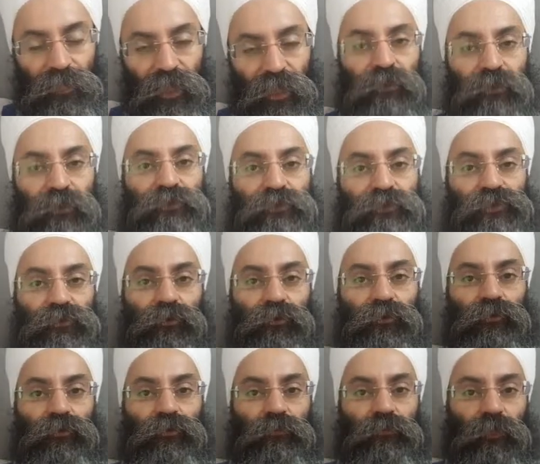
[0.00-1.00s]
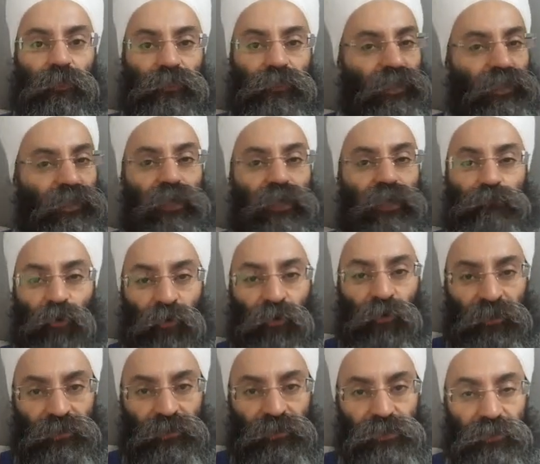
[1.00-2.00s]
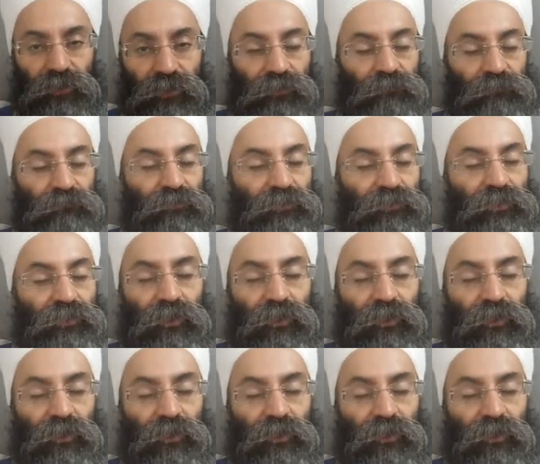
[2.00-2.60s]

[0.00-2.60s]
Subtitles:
So 3 points I